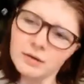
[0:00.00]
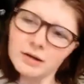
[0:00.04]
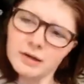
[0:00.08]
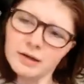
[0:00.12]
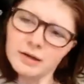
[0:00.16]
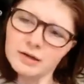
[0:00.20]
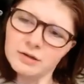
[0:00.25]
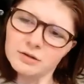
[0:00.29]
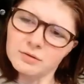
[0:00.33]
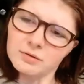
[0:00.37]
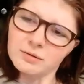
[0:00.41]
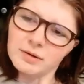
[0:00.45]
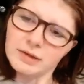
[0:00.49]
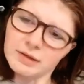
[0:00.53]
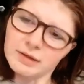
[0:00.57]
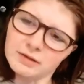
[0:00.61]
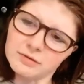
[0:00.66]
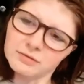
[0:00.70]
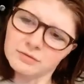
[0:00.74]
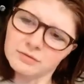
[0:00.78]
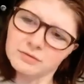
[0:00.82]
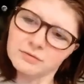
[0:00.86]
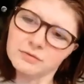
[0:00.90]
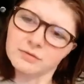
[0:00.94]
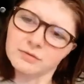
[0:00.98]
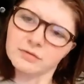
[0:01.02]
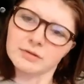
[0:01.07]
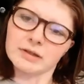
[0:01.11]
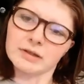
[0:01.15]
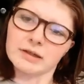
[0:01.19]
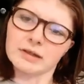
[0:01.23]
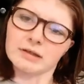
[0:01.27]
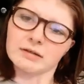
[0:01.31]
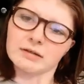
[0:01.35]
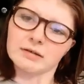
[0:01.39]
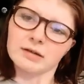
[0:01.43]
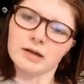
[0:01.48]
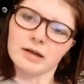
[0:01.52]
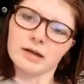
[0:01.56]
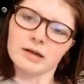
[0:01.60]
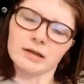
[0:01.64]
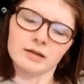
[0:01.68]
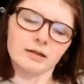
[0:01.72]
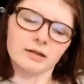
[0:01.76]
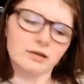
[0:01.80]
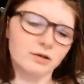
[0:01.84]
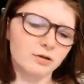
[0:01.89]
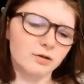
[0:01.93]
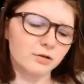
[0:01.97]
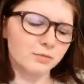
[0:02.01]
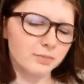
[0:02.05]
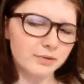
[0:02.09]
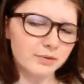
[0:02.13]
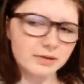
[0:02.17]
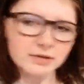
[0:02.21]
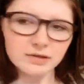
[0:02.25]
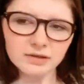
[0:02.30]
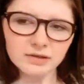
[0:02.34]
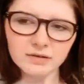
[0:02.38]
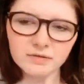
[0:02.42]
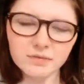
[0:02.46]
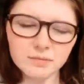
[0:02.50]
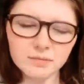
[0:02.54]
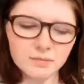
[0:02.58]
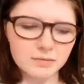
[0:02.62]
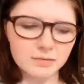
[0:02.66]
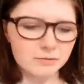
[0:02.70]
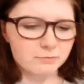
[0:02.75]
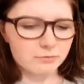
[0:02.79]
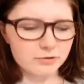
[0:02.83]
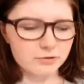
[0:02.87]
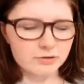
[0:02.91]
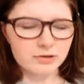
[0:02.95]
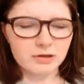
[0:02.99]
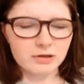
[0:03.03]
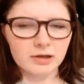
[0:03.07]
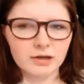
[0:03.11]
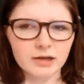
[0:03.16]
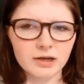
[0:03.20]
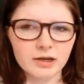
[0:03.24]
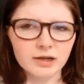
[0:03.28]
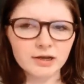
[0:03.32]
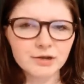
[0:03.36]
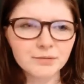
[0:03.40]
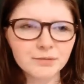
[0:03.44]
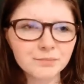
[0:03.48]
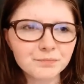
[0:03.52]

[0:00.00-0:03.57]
No, I don't fully hate Leo, but he's giving me real, like,